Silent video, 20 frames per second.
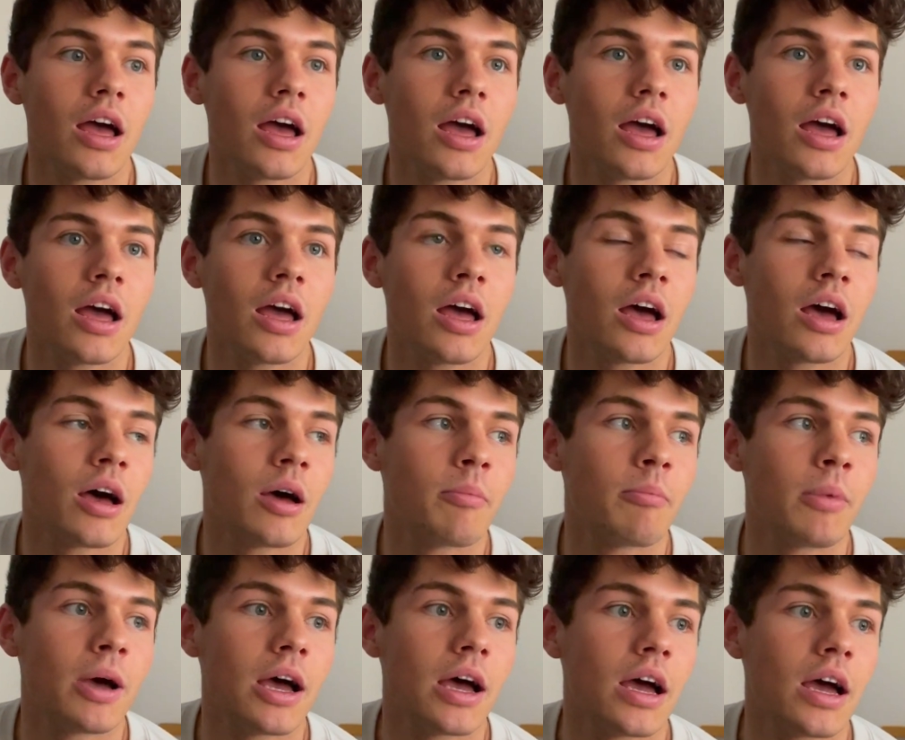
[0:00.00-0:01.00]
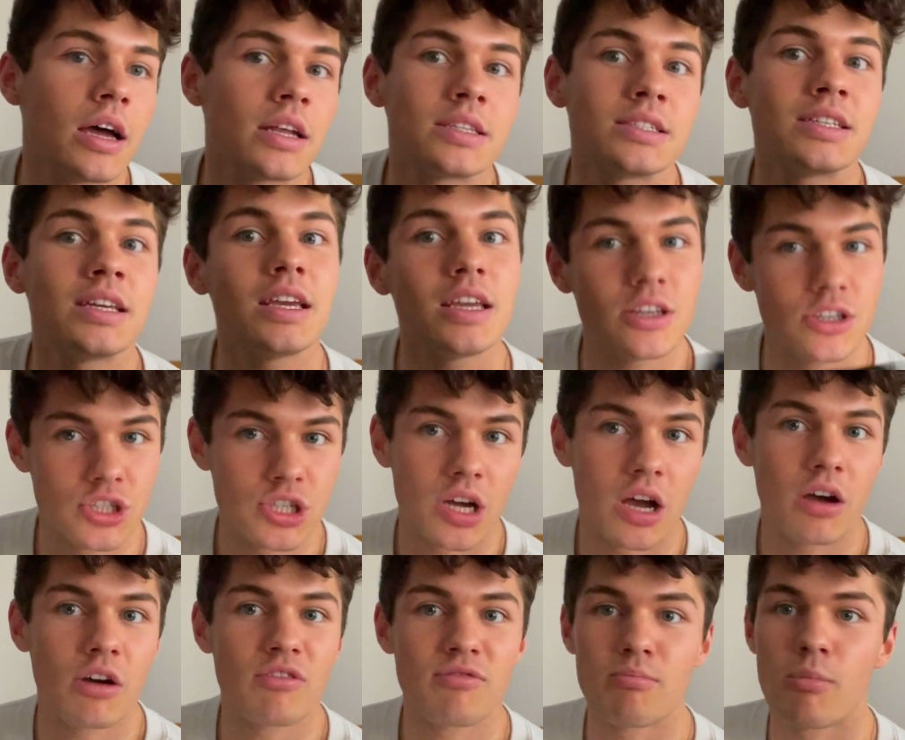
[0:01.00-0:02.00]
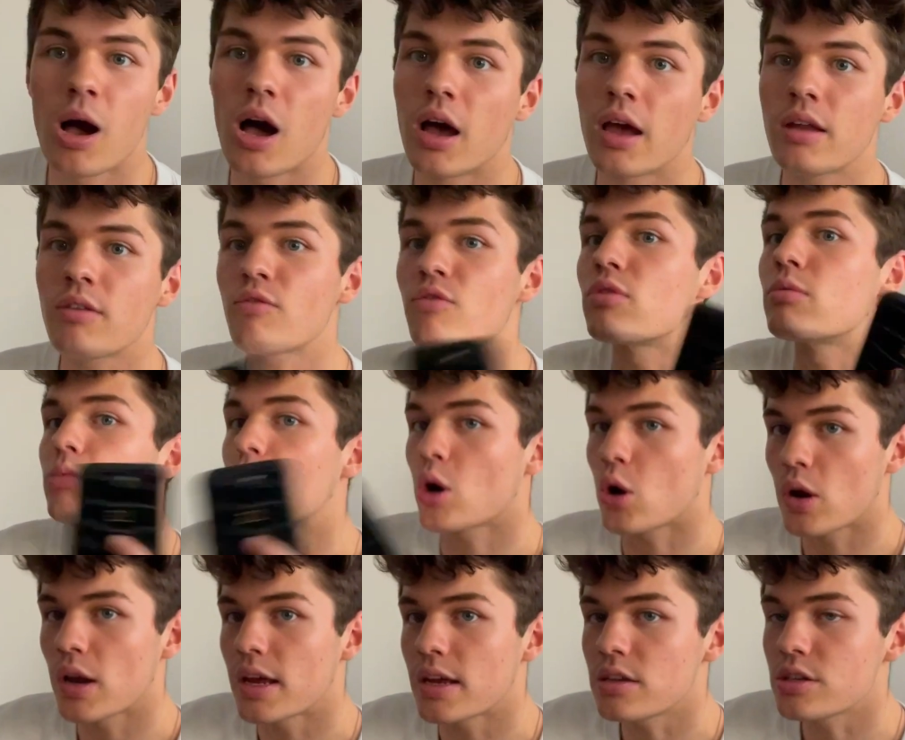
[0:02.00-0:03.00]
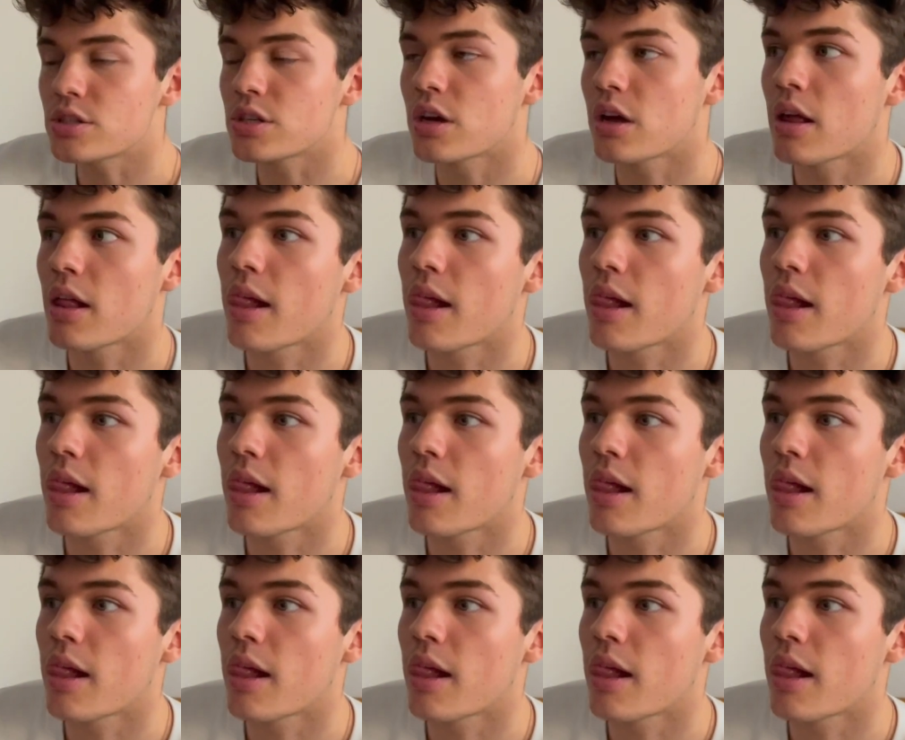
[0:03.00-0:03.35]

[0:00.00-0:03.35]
a teacher of mine from college.